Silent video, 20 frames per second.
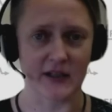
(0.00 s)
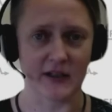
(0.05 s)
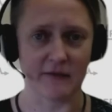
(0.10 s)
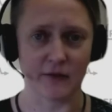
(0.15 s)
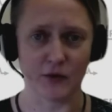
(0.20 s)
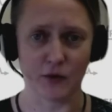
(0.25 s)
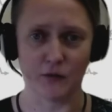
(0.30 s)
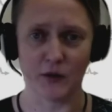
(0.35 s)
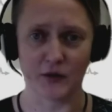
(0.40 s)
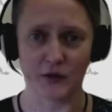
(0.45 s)
If
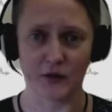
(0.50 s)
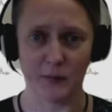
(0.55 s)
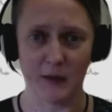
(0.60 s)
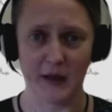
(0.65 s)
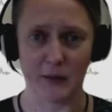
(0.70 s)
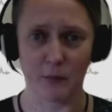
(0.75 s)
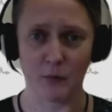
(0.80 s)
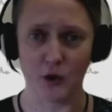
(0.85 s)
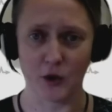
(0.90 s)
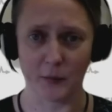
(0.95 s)
you want
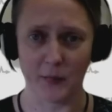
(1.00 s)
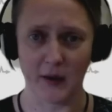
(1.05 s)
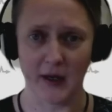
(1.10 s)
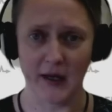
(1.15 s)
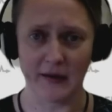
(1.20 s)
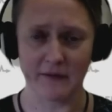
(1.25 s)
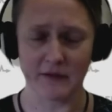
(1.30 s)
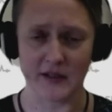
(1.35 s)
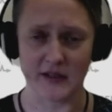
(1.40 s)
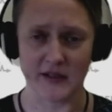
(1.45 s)
more
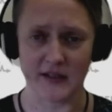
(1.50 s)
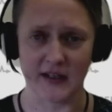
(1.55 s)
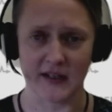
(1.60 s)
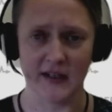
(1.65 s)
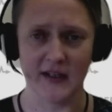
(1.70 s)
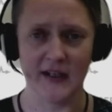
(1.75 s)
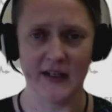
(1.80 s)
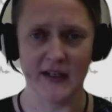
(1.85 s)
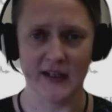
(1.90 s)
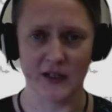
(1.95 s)
privacy,
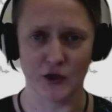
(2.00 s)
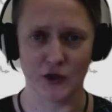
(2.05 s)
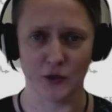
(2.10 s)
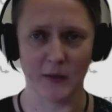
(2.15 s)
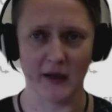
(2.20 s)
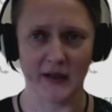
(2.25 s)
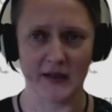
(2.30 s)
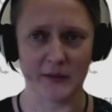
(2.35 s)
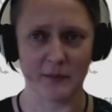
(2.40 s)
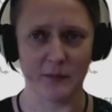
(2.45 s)
you
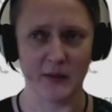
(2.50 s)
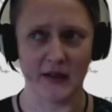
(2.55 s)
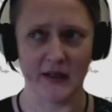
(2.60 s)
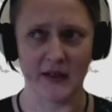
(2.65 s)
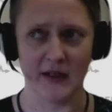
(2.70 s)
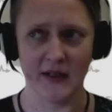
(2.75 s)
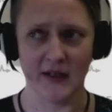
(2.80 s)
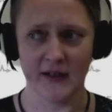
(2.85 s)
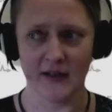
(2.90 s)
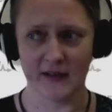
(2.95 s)
might
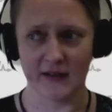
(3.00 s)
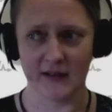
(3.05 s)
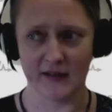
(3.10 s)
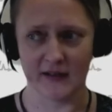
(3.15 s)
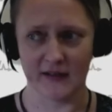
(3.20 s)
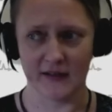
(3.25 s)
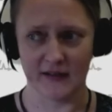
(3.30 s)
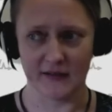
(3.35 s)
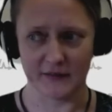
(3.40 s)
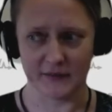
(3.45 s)
be
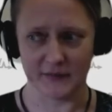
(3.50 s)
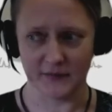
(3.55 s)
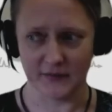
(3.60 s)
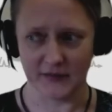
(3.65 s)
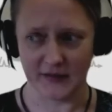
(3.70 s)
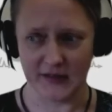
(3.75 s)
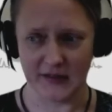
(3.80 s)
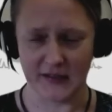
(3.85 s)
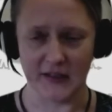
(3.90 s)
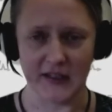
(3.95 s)
in
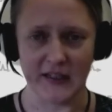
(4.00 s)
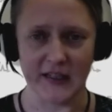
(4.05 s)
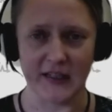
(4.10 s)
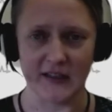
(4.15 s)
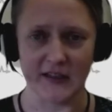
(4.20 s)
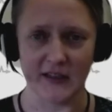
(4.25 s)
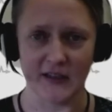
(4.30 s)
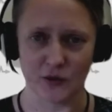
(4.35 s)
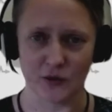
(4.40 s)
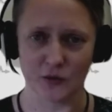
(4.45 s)

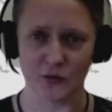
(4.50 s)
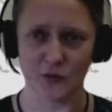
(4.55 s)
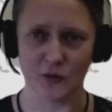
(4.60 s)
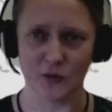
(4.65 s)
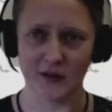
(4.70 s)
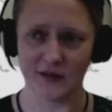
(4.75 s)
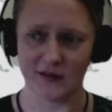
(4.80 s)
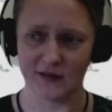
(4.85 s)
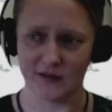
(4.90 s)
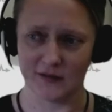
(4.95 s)
need
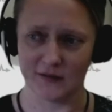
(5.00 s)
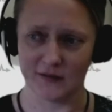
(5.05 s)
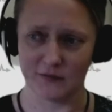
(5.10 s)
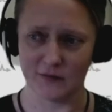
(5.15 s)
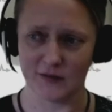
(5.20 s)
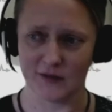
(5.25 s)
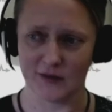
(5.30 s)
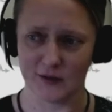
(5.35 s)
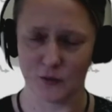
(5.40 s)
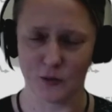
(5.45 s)
to
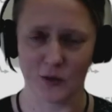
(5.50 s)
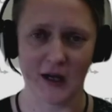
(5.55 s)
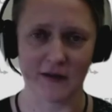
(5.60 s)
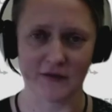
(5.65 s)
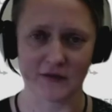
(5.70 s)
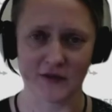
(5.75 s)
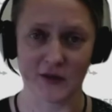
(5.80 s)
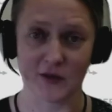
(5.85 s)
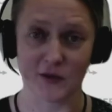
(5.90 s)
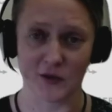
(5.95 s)
look
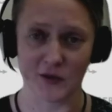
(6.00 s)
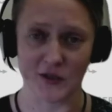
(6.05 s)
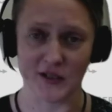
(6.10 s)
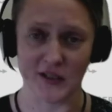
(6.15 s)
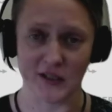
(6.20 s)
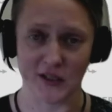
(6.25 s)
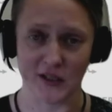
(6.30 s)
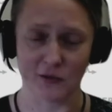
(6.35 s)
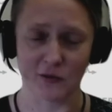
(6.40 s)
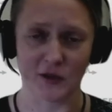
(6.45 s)
after your
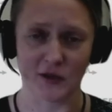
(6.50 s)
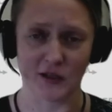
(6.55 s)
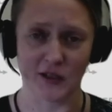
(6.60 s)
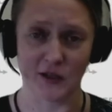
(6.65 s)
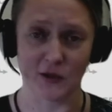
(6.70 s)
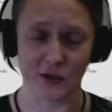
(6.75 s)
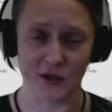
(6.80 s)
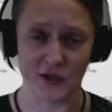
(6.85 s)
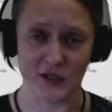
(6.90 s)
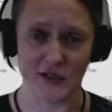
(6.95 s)
security
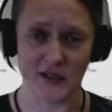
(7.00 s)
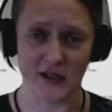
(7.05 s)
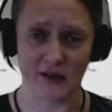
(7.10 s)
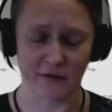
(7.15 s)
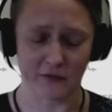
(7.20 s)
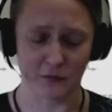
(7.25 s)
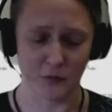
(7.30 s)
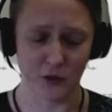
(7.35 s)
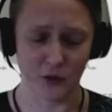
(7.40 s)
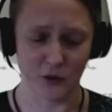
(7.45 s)

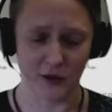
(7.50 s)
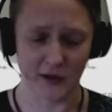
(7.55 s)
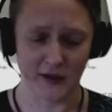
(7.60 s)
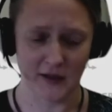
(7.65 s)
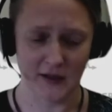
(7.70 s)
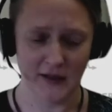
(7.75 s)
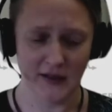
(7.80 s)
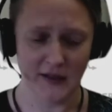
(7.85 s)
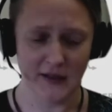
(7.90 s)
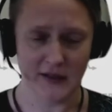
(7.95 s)
yourself more.
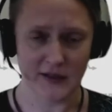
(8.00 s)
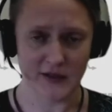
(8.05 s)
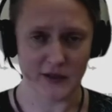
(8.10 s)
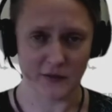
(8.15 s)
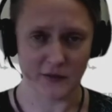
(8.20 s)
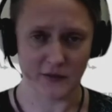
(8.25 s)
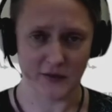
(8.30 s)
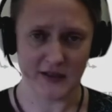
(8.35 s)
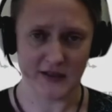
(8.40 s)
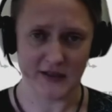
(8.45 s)

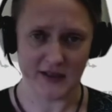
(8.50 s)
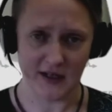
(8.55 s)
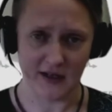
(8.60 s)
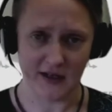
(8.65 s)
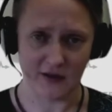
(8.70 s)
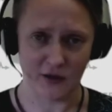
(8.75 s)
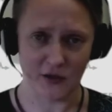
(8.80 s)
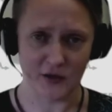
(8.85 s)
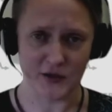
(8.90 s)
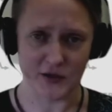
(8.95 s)
So these are
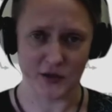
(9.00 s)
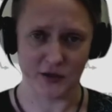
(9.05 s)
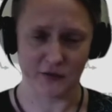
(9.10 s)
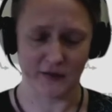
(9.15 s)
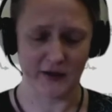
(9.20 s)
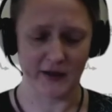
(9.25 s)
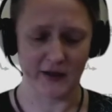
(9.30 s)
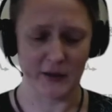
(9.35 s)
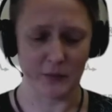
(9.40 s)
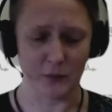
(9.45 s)
also
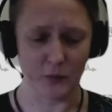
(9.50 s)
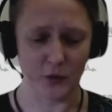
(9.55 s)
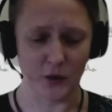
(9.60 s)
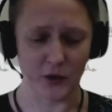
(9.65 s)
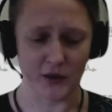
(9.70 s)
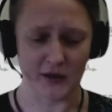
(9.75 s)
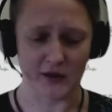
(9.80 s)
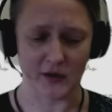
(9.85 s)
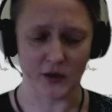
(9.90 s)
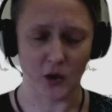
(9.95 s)
very
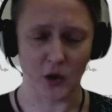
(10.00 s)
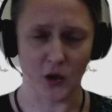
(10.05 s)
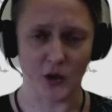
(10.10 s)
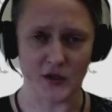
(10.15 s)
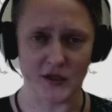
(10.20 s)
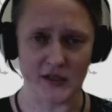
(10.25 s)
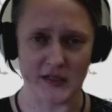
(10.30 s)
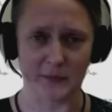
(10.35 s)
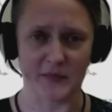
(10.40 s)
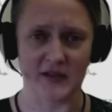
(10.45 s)
important
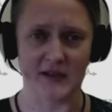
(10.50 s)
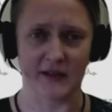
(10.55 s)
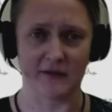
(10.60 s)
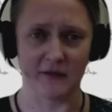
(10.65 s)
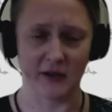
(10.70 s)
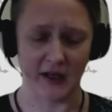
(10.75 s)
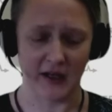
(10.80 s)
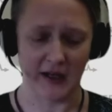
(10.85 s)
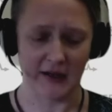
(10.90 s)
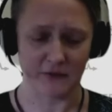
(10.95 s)
concepts that
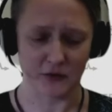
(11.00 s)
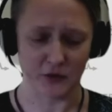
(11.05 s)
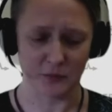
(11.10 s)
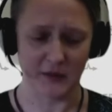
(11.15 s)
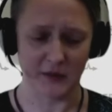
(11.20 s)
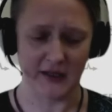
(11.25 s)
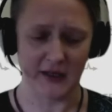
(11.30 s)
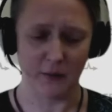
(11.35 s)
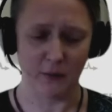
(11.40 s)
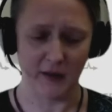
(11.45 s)
we have to
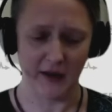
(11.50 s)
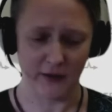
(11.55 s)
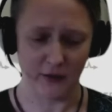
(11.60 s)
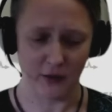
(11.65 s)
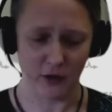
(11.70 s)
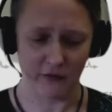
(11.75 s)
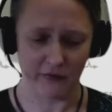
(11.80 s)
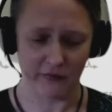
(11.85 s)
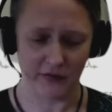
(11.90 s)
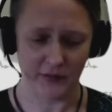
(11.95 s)
be aware
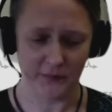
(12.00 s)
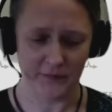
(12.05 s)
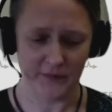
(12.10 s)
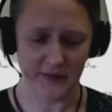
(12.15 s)
of.